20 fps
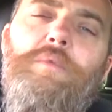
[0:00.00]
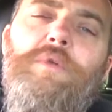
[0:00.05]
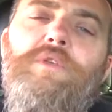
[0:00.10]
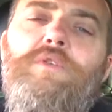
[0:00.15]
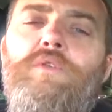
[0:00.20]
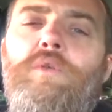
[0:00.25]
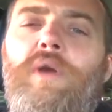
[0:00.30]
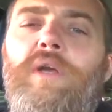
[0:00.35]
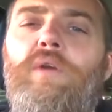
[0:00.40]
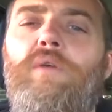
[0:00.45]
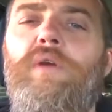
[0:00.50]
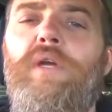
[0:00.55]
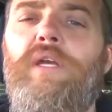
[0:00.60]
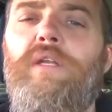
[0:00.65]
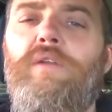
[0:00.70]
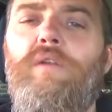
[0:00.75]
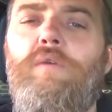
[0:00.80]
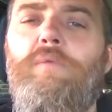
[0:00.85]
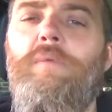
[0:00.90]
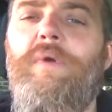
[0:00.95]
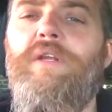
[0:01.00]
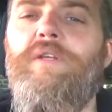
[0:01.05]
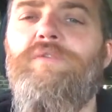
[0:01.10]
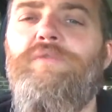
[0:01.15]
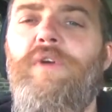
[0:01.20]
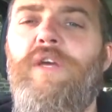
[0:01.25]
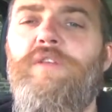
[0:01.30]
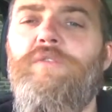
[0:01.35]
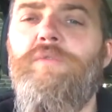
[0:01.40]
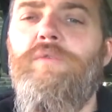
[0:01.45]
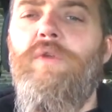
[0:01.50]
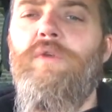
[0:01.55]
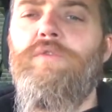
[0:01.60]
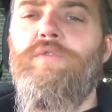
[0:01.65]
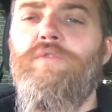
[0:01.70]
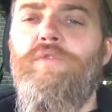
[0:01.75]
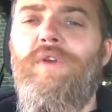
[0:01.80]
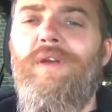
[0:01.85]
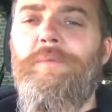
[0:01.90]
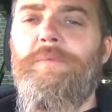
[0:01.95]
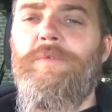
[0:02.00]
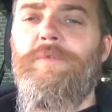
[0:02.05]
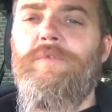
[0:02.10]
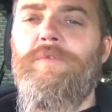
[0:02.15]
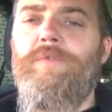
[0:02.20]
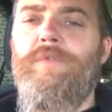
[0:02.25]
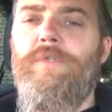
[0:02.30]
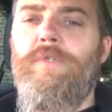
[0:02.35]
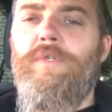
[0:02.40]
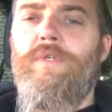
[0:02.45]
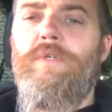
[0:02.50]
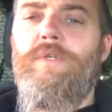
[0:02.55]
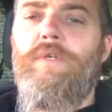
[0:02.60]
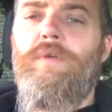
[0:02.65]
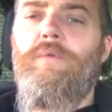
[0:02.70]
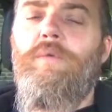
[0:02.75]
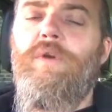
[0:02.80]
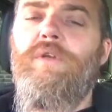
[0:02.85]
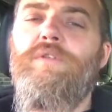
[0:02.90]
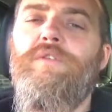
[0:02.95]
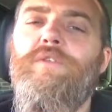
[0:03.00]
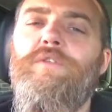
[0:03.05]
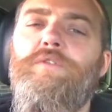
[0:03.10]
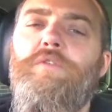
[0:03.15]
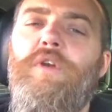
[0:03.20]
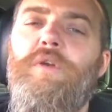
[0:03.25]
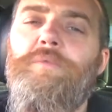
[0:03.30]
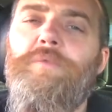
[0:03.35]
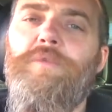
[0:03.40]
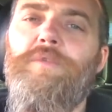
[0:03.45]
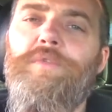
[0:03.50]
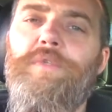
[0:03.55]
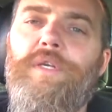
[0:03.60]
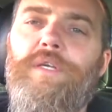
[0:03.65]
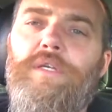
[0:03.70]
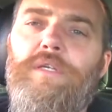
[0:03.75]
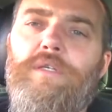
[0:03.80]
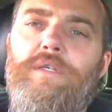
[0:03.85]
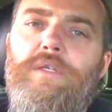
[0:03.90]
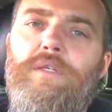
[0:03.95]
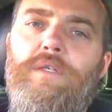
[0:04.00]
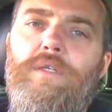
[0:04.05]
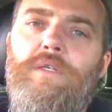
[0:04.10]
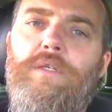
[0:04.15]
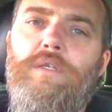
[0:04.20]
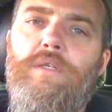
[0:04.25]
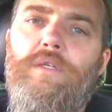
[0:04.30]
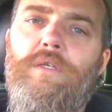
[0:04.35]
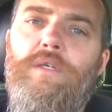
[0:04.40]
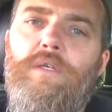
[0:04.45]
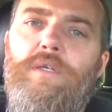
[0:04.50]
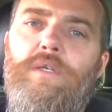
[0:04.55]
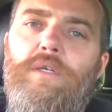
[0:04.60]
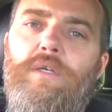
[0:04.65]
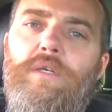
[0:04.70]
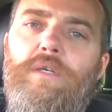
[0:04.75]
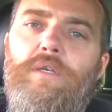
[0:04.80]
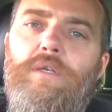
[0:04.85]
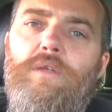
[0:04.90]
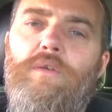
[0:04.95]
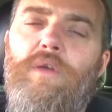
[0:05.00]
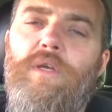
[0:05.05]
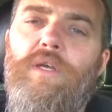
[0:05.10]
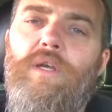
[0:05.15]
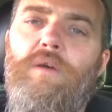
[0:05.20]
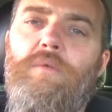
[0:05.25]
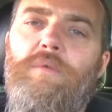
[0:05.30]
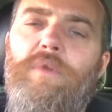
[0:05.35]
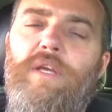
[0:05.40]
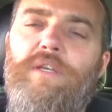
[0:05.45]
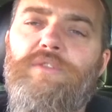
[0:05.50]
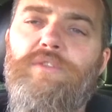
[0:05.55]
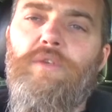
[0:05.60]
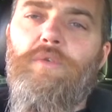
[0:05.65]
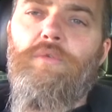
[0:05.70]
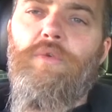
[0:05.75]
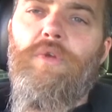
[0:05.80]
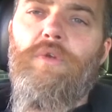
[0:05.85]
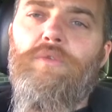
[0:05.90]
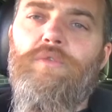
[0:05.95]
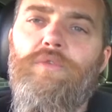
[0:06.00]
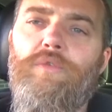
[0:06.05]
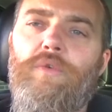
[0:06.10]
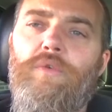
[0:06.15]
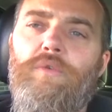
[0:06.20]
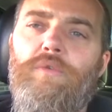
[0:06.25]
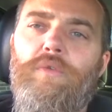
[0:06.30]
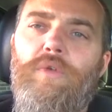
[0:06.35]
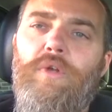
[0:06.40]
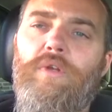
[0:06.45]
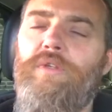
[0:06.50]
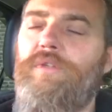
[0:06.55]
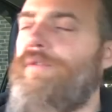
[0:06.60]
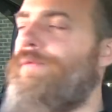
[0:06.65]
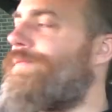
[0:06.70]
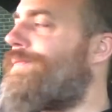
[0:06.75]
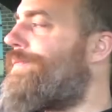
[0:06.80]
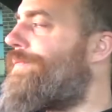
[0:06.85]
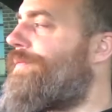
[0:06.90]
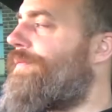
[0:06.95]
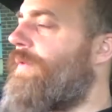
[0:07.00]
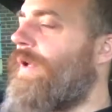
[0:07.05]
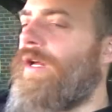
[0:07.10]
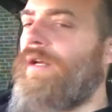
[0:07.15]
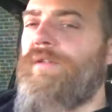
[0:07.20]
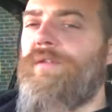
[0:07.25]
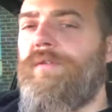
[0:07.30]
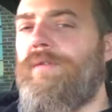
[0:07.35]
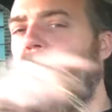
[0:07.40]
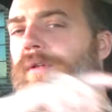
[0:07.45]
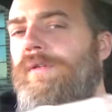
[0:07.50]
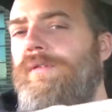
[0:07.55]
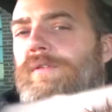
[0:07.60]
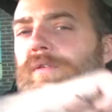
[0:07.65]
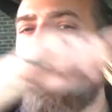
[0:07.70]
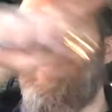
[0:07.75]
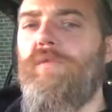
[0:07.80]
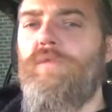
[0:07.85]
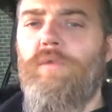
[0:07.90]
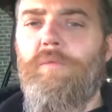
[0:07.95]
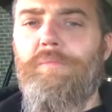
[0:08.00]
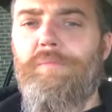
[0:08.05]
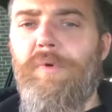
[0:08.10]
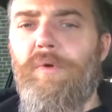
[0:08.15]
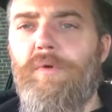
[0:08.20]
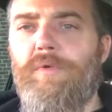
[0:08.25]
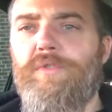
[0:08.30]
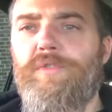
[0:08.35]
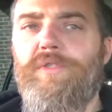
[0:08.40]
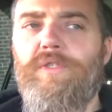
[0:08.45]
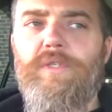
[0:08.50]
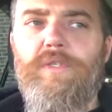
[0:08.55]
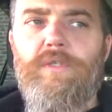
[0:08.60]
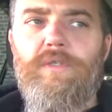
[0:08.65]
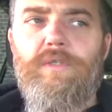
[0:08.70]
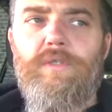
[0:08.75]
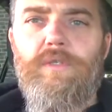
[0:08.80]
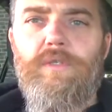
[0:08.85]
But you ain't gonna get nobody's face with no scriptures. Where's the scriptures at? You ain't coming. That's the real truth. All this, nah, that's all some bullshit.